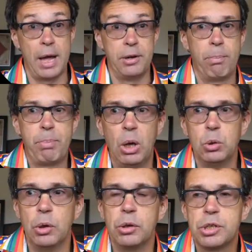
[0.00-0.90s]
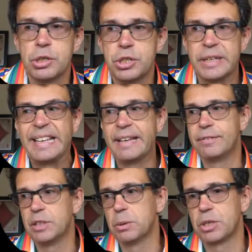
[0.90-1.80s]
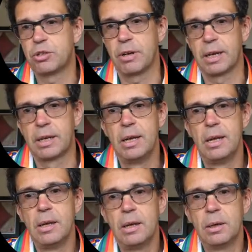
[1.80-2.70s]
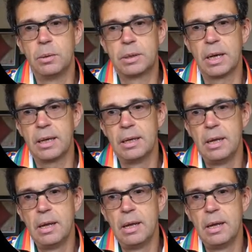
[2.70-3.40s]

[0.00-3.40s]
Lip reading: an opponent to give you a trick. Okay.